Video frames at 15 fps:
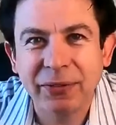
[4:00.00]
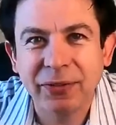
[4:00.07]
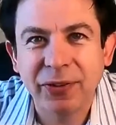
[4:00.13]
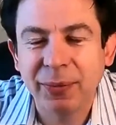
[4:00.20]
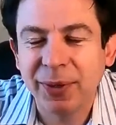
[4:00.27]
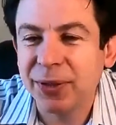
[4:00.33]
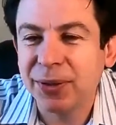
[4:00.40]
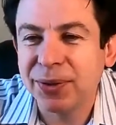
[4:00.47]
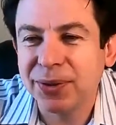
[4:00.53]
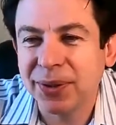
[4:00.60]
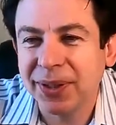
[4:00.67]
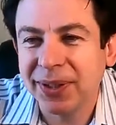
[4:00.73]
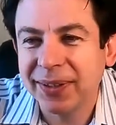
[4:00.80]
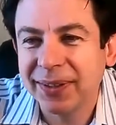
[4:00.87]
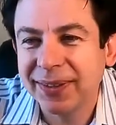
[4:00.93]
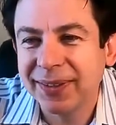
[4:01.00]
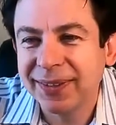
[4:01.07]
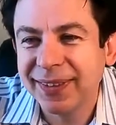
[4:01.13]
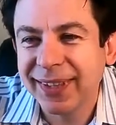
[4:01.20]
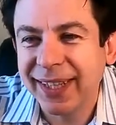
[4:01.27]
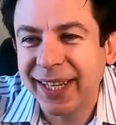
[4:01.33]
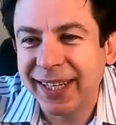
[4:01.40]
the usual,
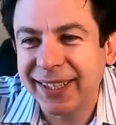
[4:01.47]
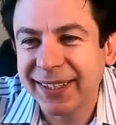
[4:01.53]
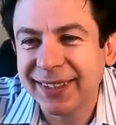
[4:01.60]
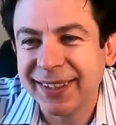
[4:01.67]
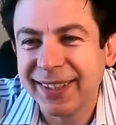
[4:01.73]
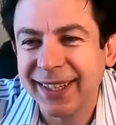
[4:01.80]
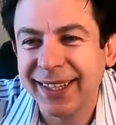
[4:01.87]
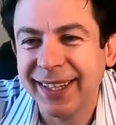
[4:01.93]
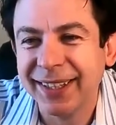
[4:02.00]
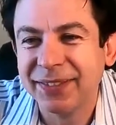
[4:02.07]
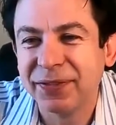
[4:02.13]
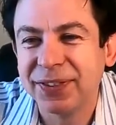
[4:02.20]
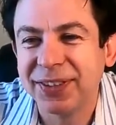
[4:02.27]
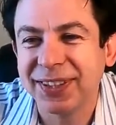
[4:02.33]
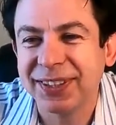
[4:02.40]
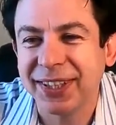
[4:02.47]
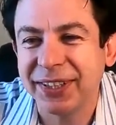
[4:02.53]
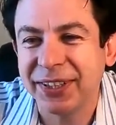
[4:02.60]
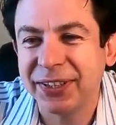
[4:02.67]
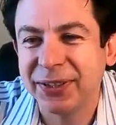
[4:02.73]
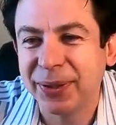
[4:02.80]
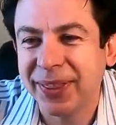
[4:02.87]
like
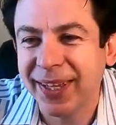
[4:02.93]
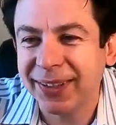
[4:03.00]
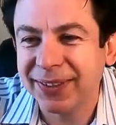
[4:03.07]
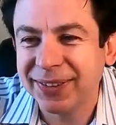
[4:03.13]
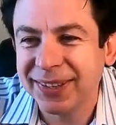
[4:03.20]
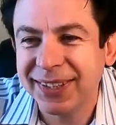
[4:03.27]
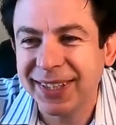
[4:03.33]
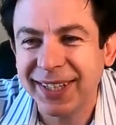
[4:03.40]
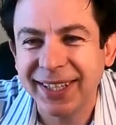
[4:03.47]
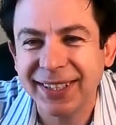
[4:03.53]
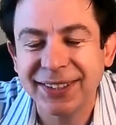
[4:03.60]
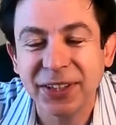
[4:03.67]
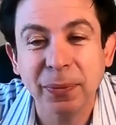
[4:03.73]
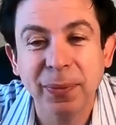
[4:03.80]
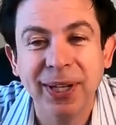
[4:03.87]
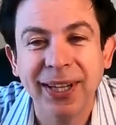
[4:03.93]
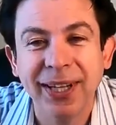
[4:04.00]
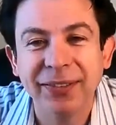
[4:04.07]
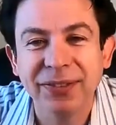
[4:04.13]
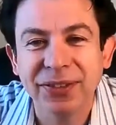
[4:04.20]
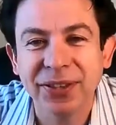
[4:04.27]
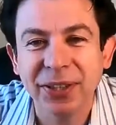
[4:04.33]
600 to 1,000 that I see on my live
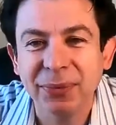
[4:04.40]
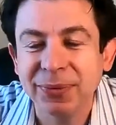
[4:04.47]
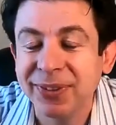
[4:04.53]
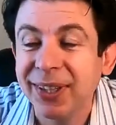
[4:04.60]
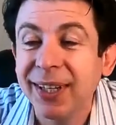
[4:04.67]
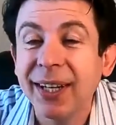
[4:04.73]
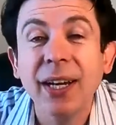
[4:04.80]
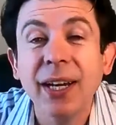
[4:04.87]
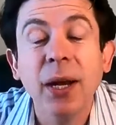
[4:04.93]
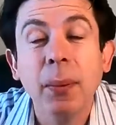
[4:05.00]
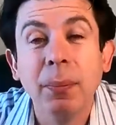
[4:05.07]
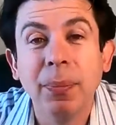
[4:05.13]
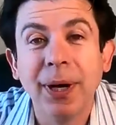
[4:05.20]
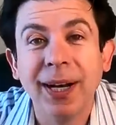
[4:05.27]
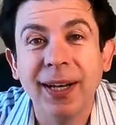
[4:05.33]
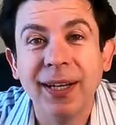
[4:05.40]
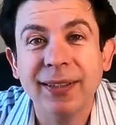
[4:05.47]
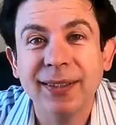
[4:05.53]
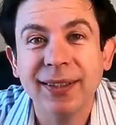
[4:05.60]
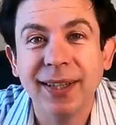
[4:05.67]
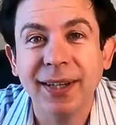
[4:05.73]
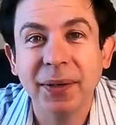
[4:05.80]
streams. But,
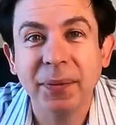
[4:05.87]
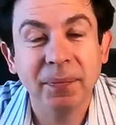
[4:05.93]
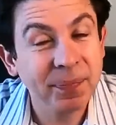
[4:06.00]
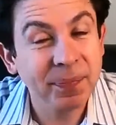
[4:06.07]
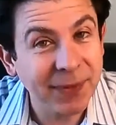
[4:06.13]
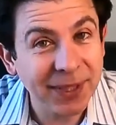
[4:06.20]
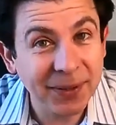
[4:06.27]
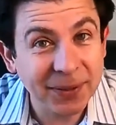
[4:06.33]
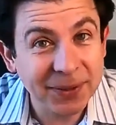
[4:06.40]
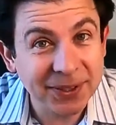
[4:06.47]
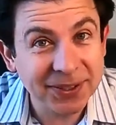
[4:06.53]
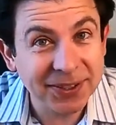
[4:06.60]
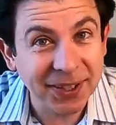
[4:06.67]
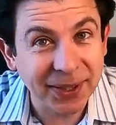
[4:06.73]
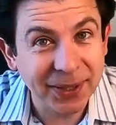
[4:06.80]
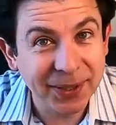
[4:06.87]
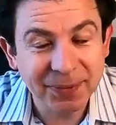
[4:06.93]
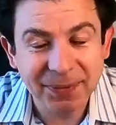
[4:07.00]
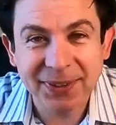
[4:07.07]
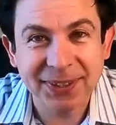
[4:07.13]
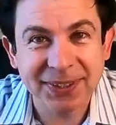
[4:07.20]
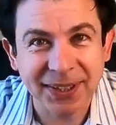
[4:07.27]
it's a start.
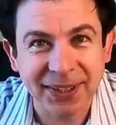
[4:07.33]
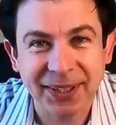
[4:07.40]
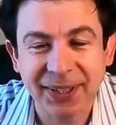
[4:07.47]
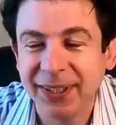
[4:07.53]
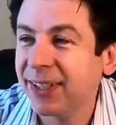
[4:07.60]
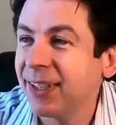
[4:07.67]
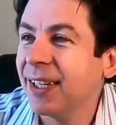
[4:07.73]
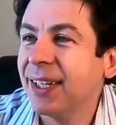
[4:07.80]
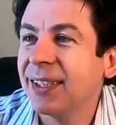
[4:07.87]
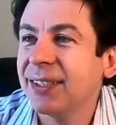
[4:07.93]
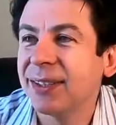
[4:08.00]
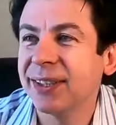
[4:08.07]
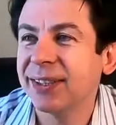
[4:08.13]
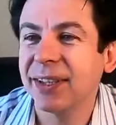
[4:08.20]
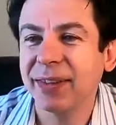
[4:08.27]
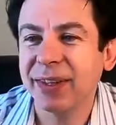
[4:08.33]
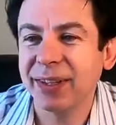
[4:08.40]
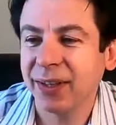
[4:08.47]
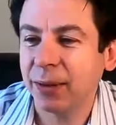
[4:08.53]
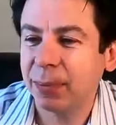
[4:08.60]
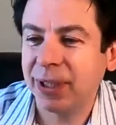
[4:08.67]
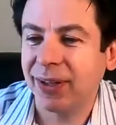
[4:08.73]
It's a start. So let's give it a
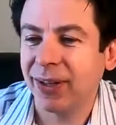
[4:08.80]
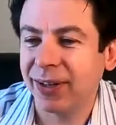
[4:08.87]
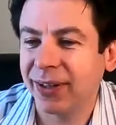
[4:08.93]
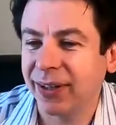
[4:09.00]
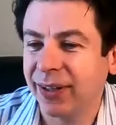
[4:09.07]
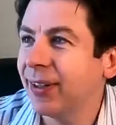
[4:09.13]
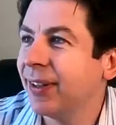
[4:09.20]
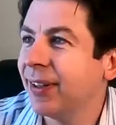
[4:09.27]
little bit longer.